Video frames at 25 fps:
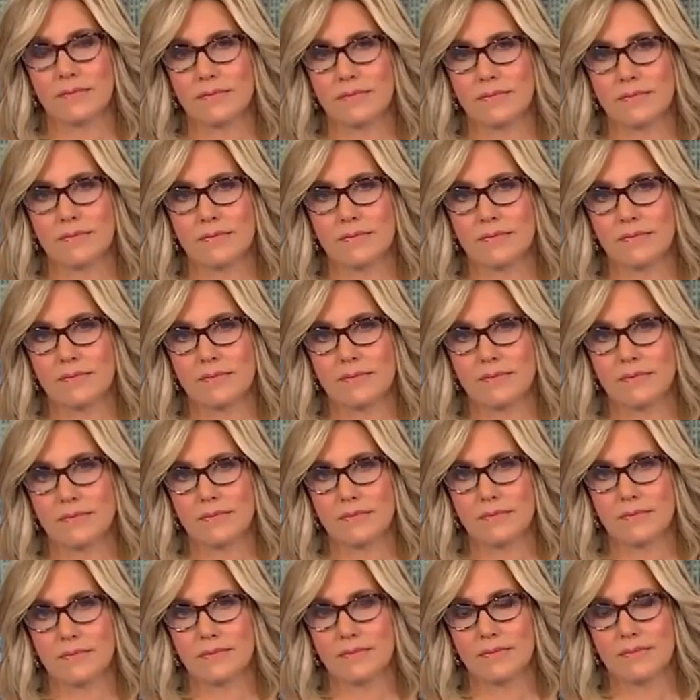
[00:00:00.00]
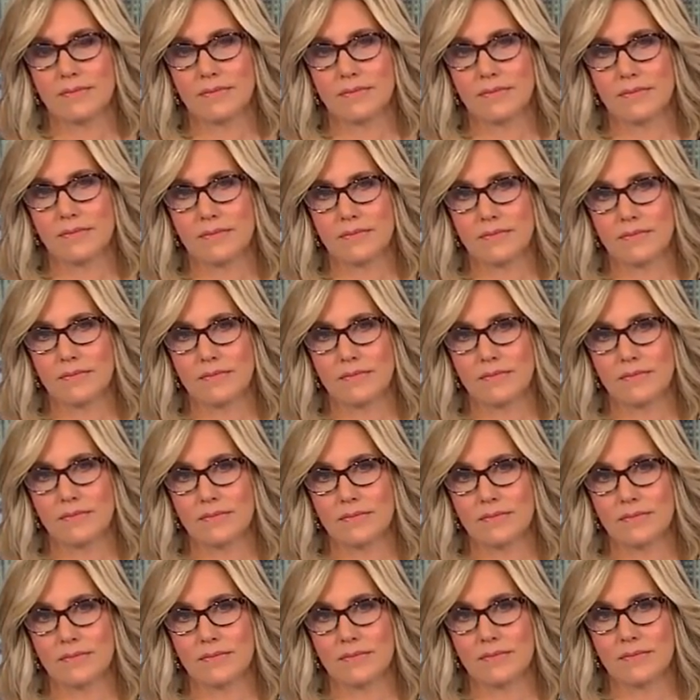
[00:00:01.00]

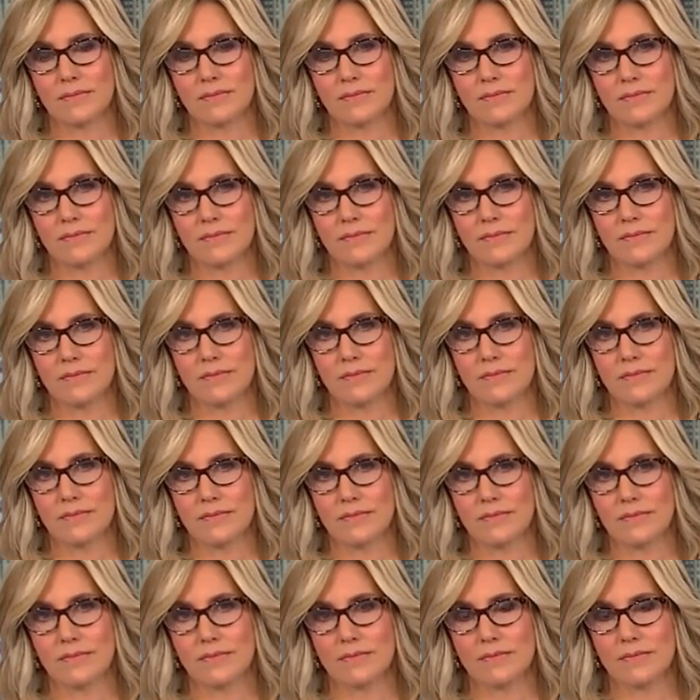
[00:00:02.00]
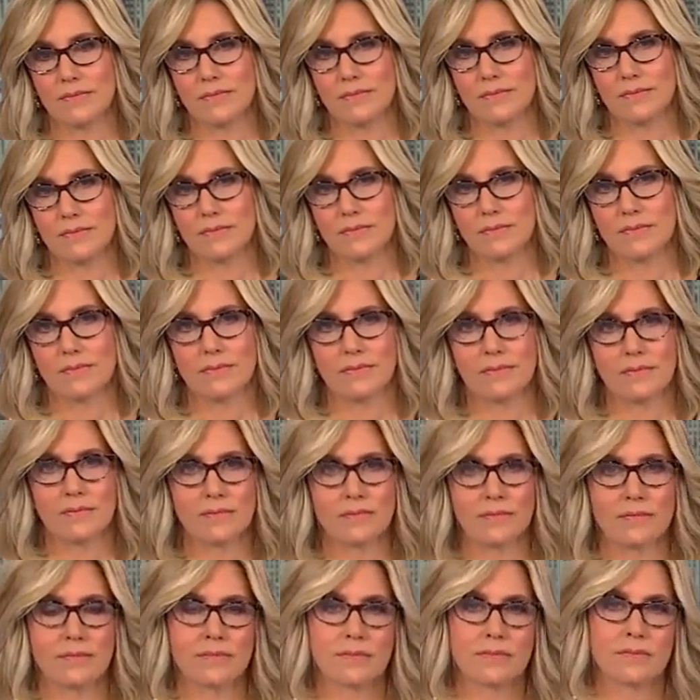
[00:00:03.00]

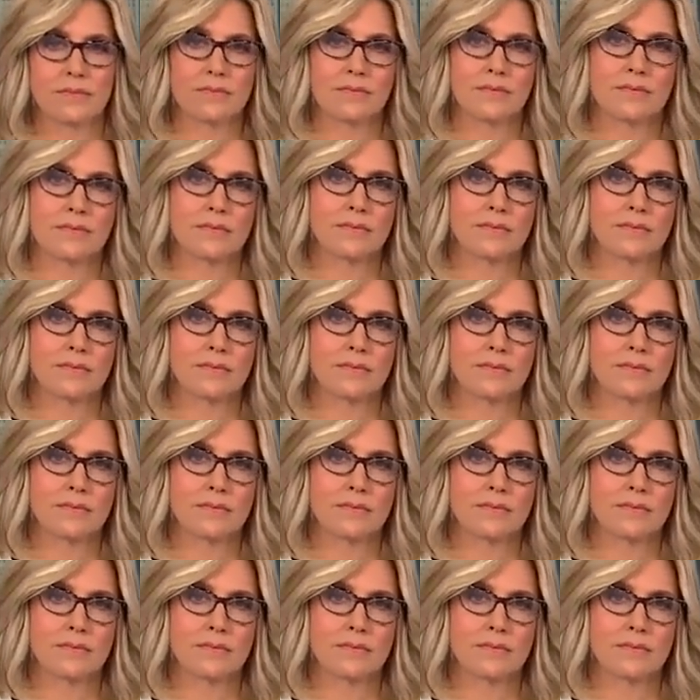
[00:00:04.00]
(silent)